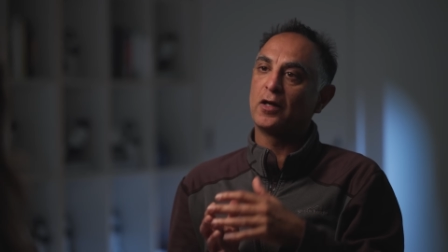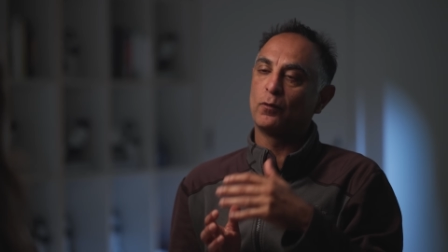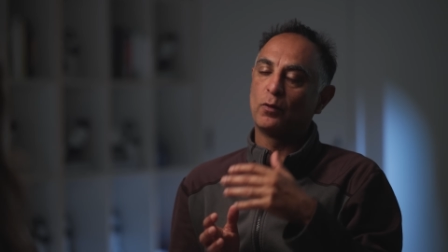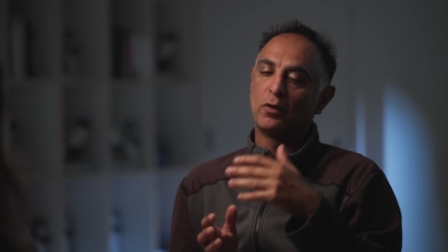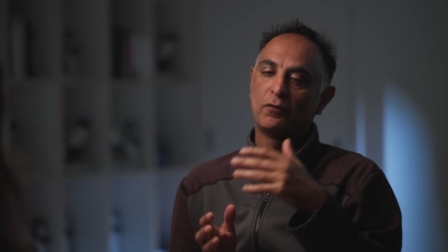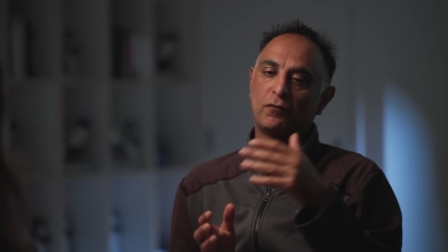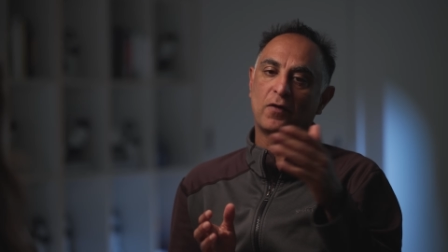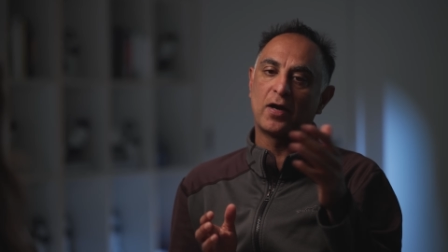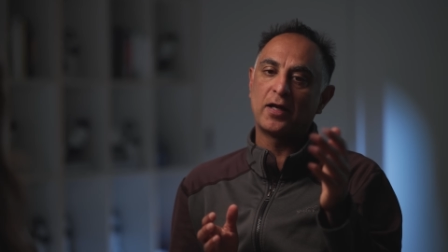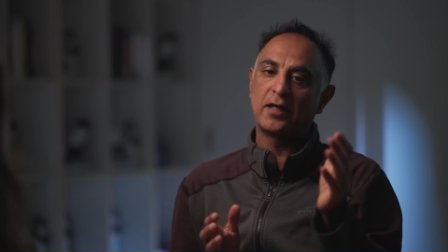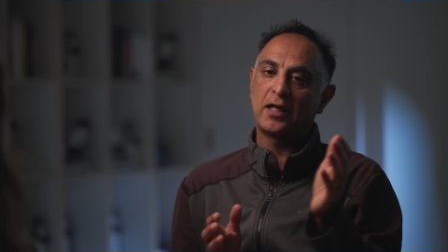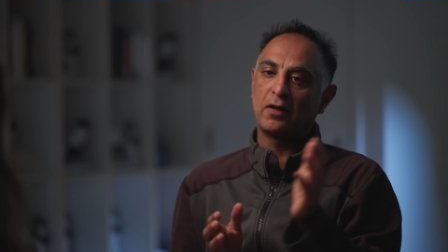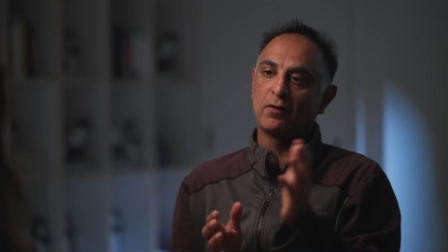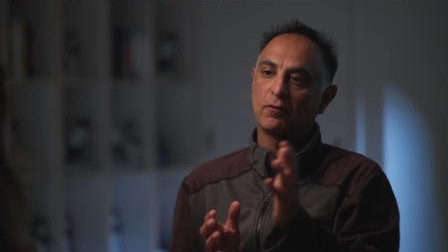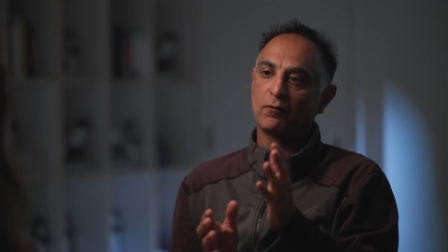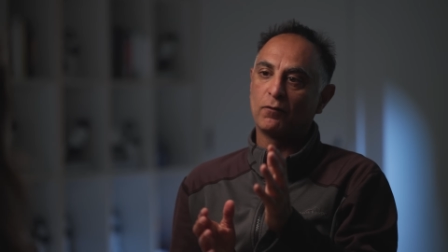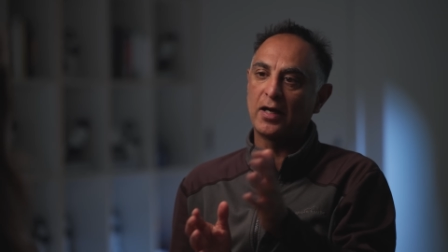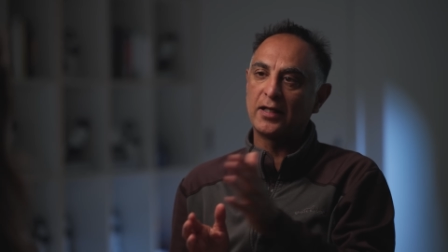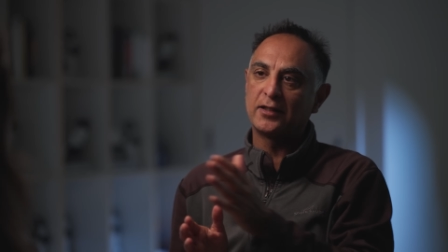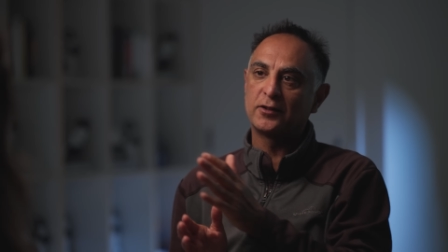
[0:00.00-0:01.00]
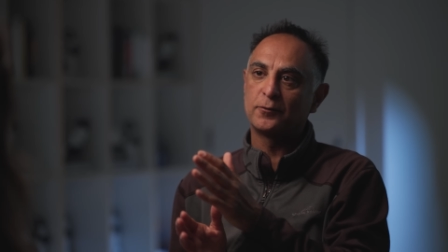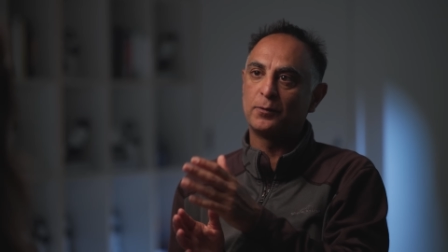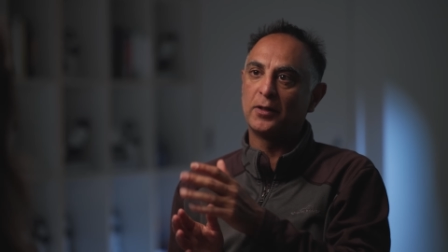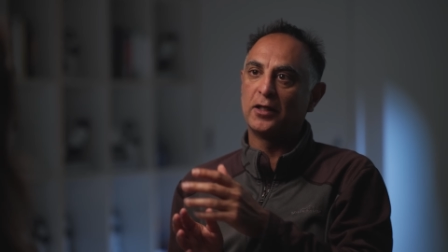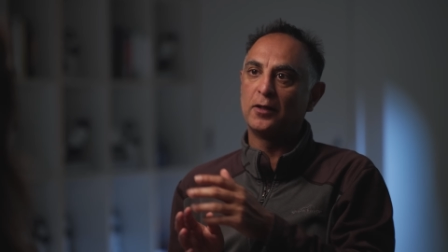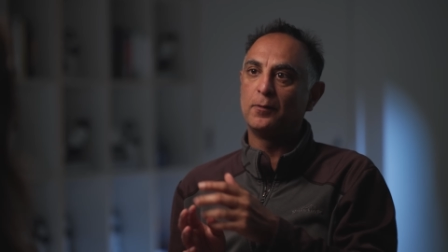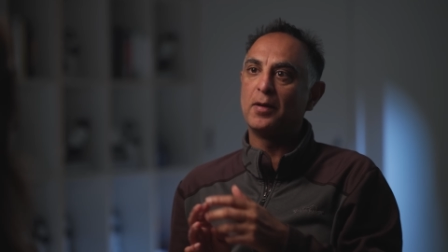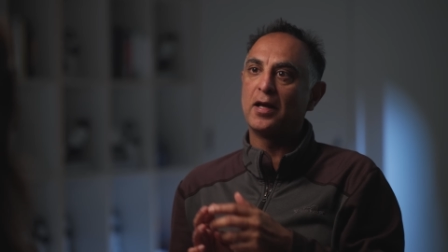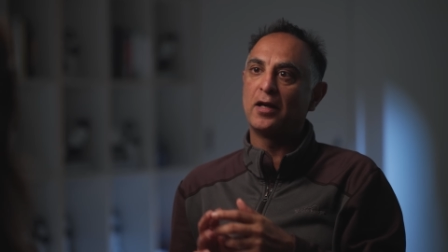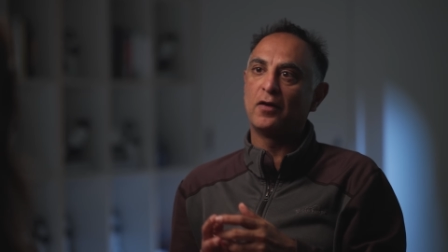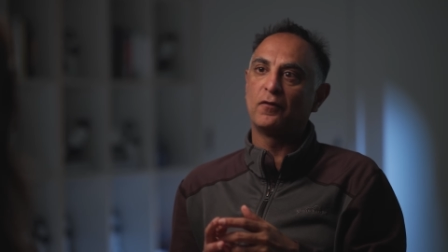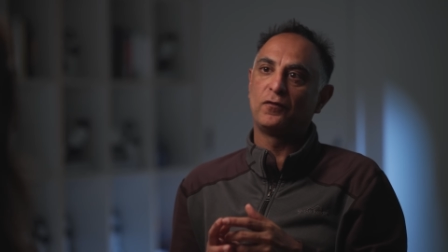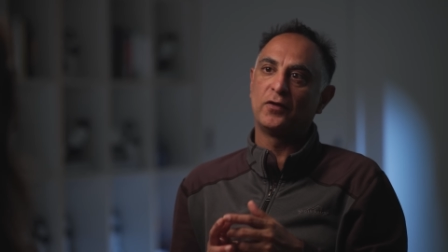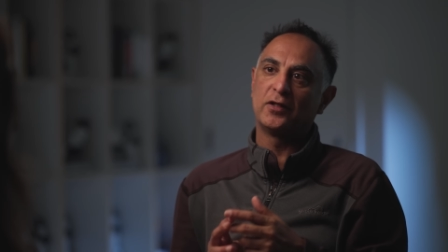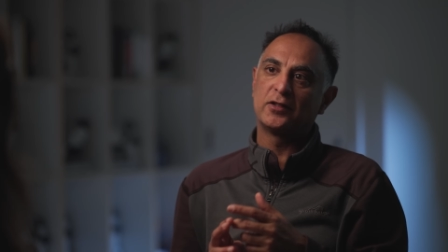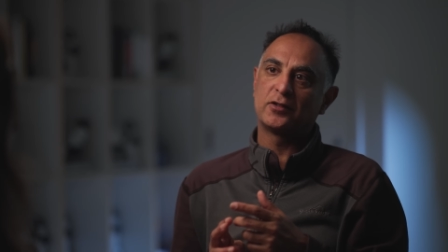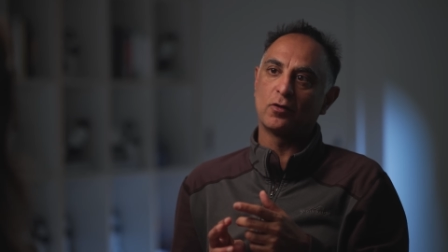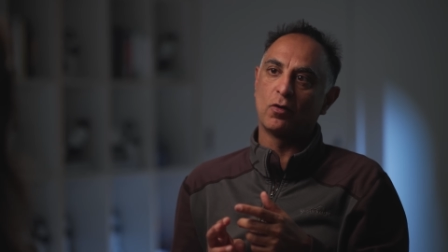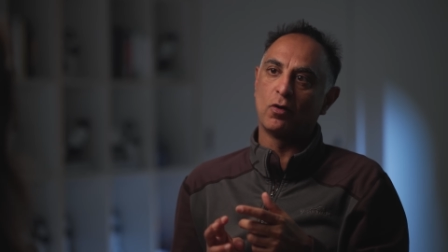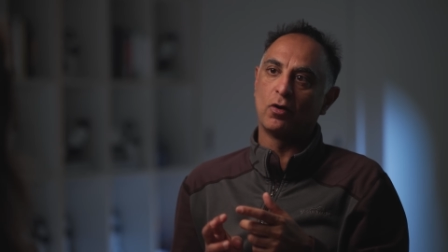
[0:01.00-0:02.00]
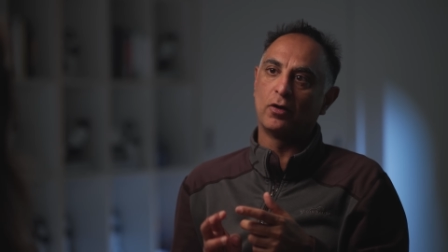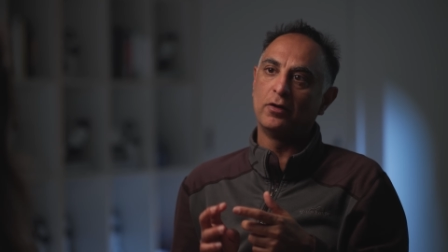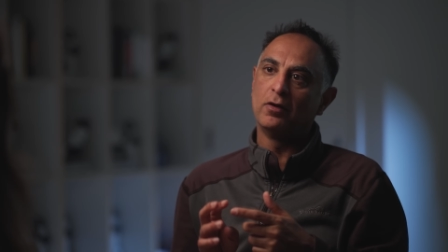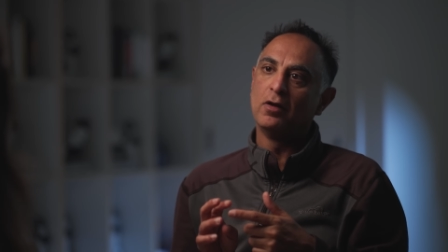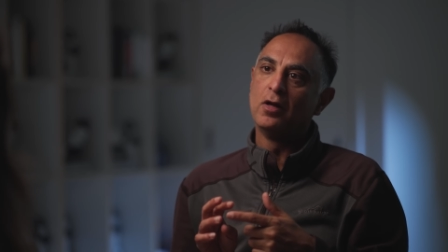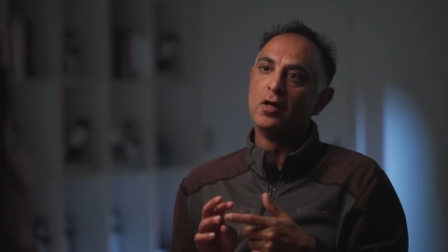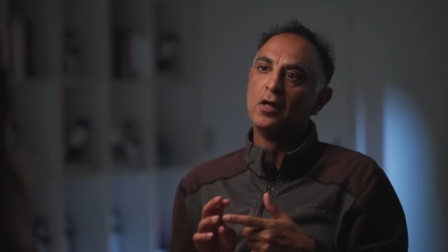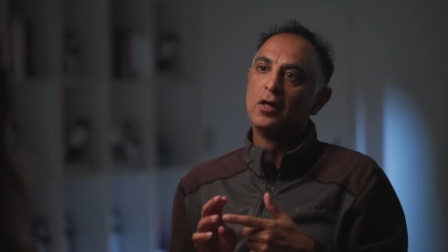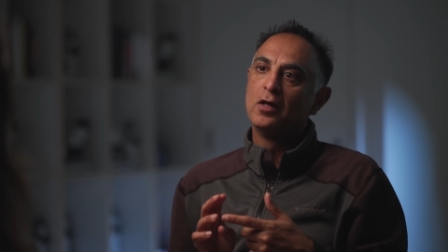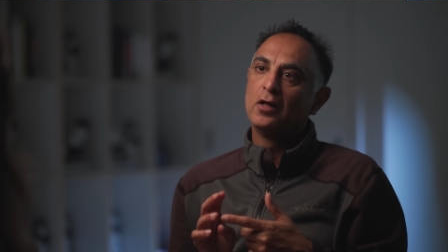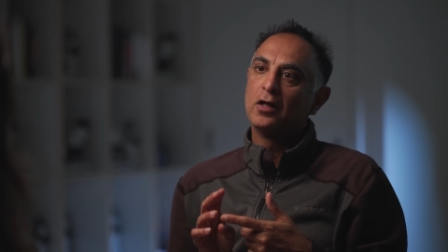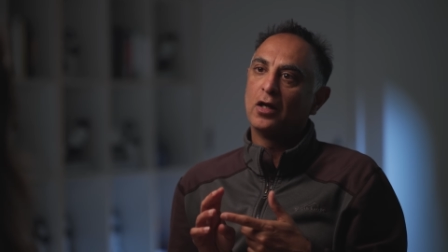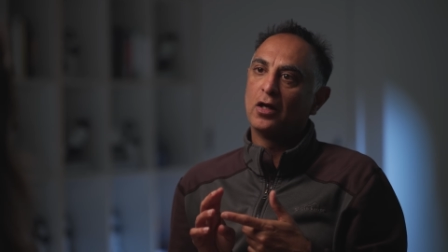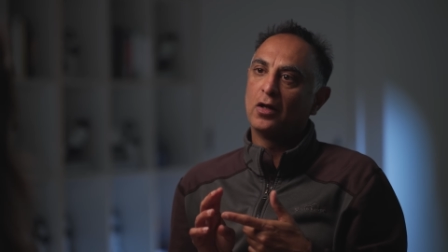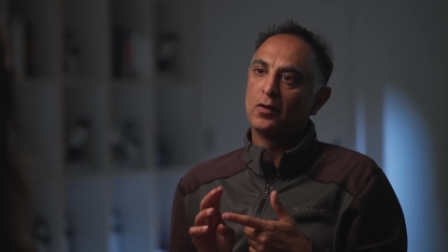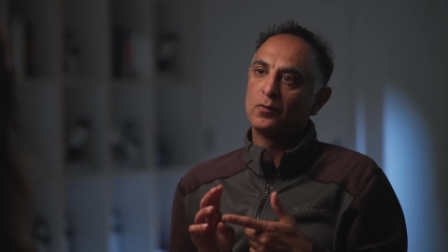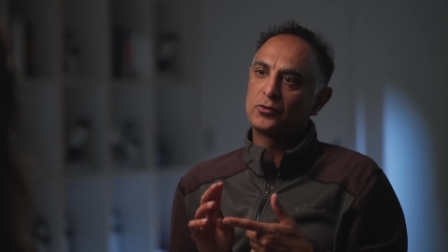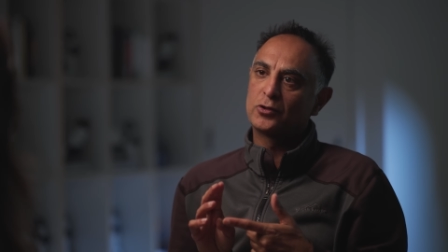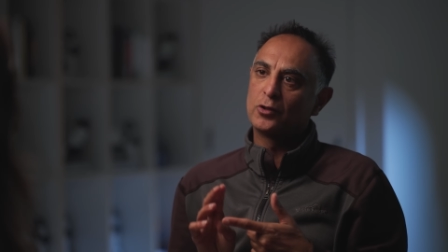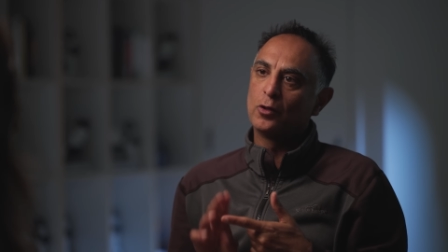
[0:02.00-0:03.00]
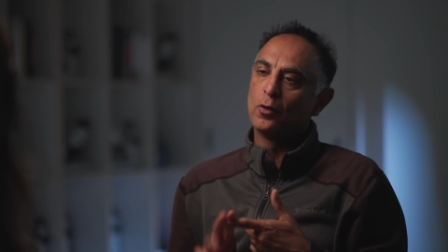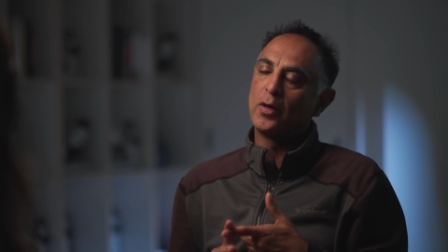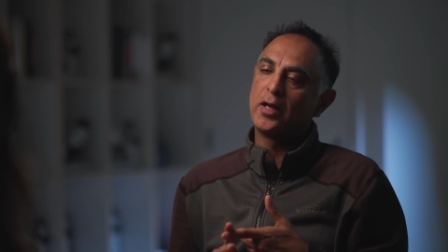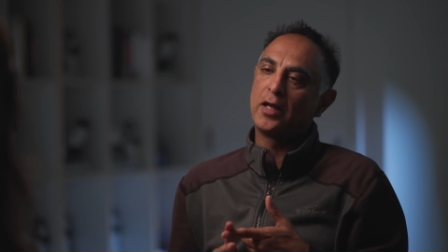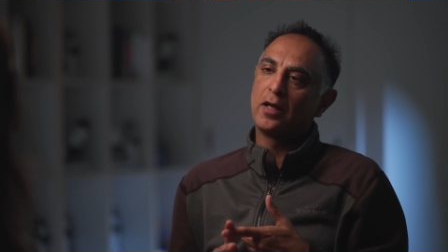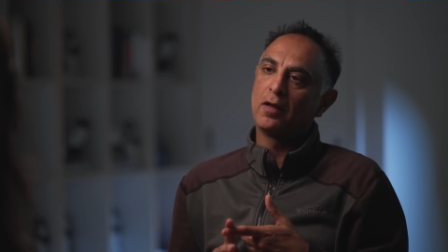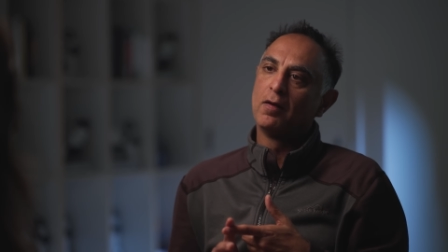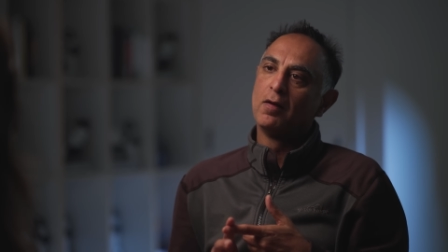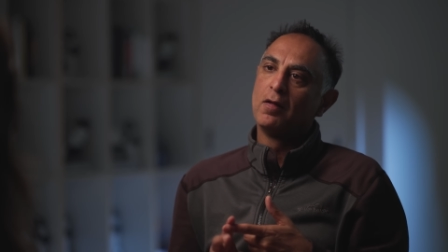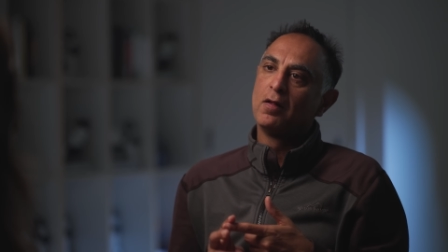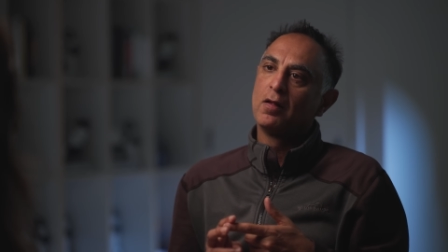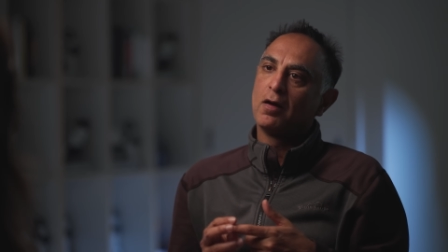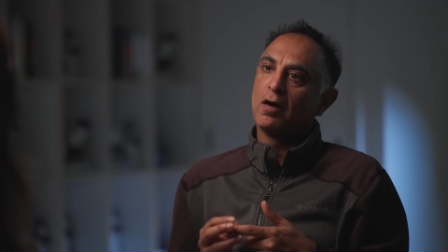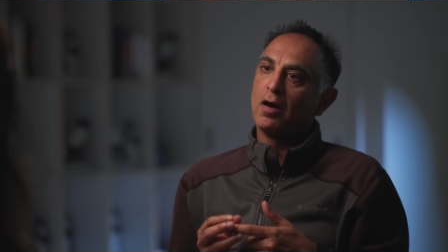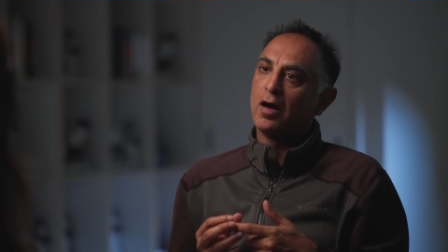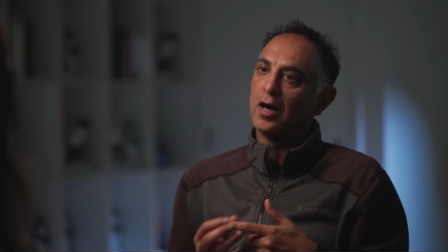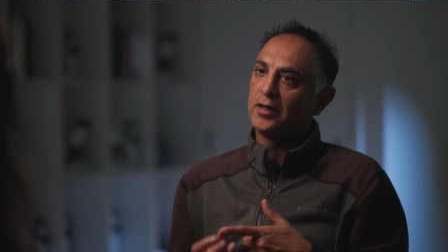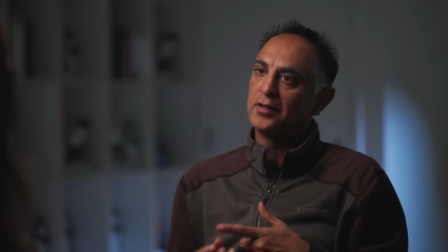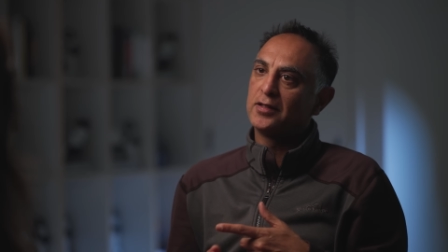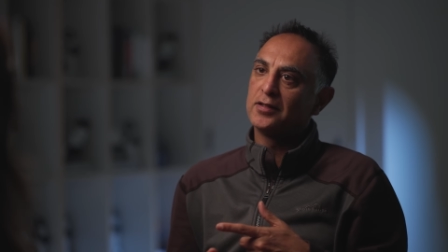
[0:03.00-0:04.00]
And we're finding widespread benefits on slowing heart